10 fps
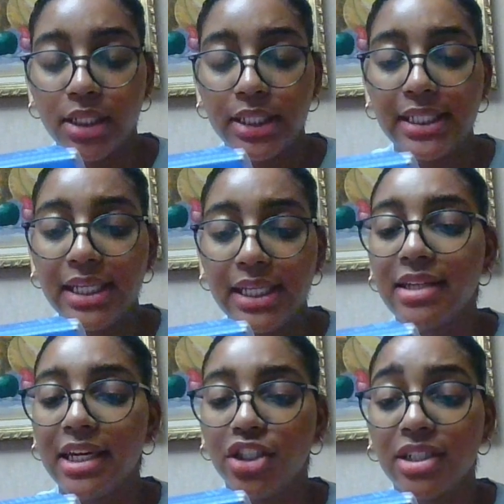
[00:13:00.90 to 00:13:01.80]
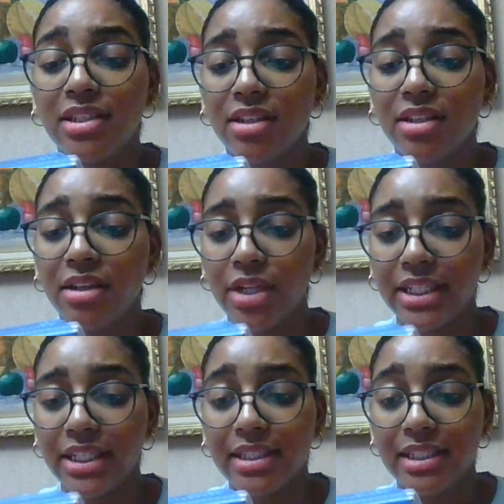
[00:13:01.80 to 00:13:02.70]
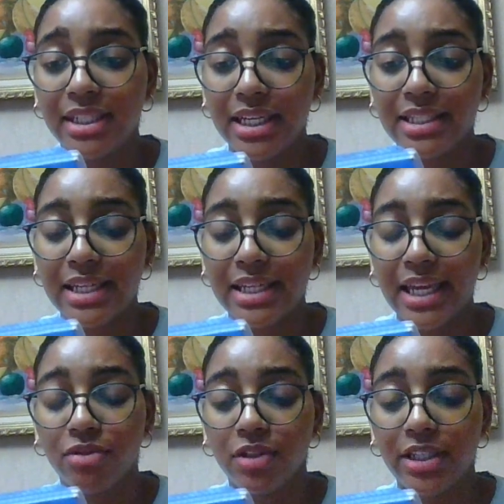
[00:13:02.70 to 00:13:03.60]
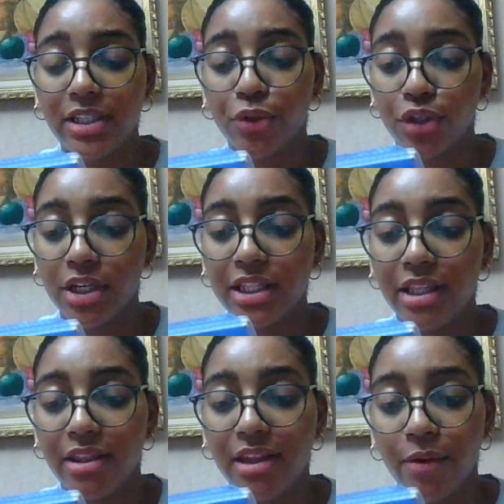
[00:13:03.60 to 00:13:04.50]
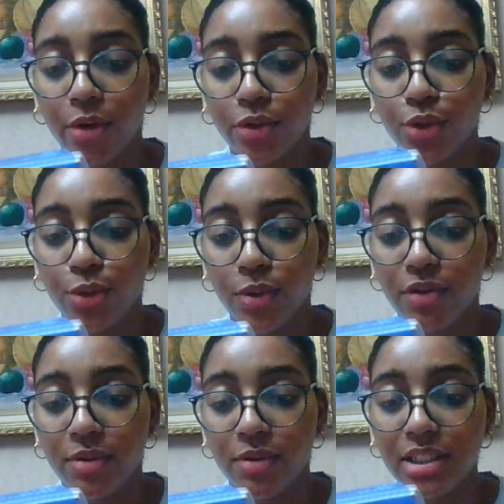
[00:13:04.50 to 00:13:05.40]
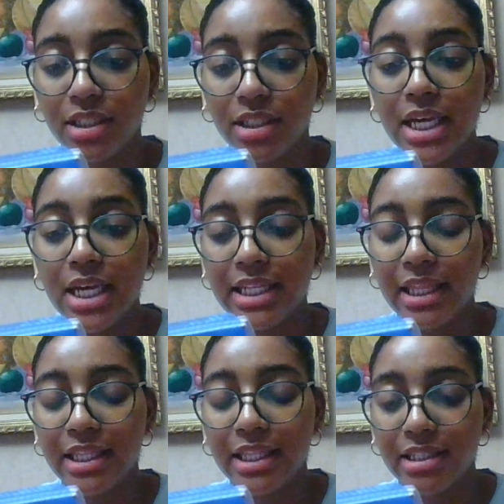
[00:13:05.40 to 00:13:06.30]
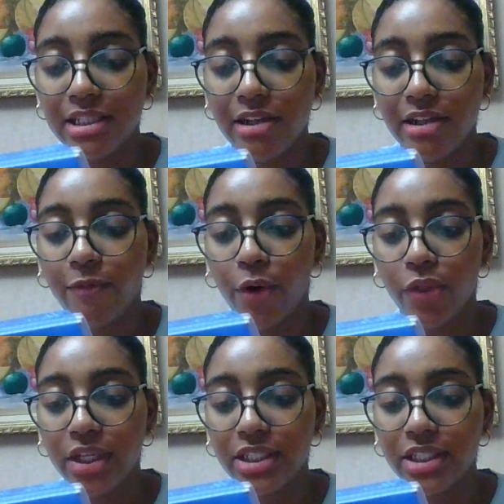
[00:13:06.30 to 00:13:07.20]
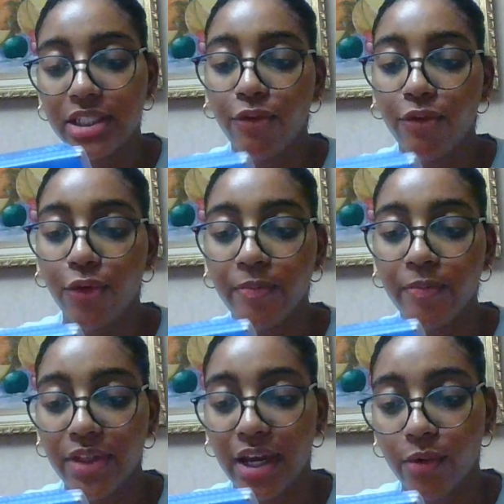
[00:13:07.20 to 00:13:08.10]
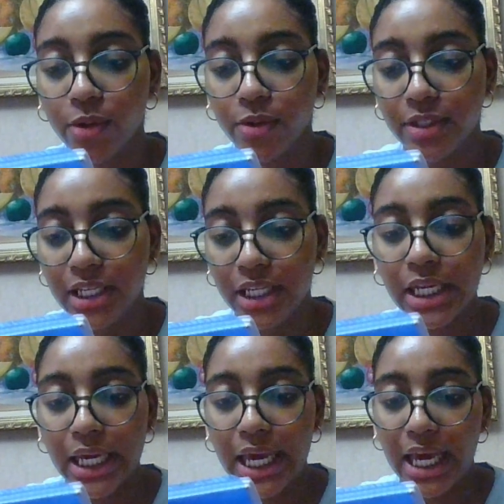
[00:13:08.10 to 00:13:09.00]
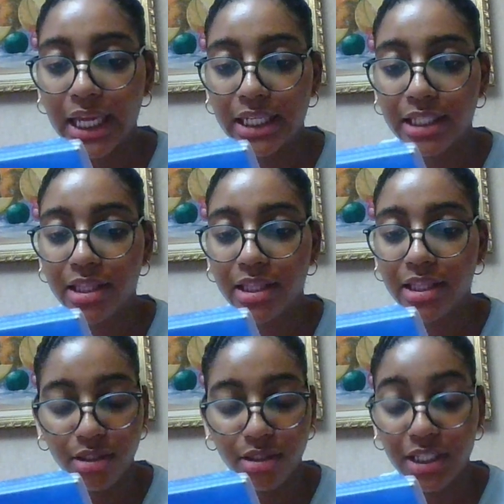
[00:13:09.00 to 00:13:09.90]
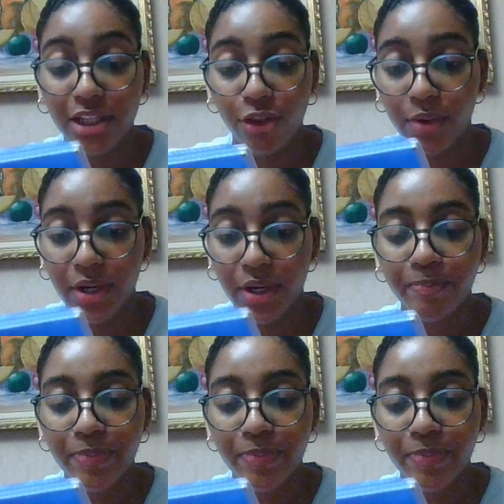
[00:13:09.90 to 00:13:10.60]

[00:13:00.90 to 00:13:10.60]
TSH stimulates the TSH receptor in the thyroid to increase synthesis of both T4 thyroxine and the T3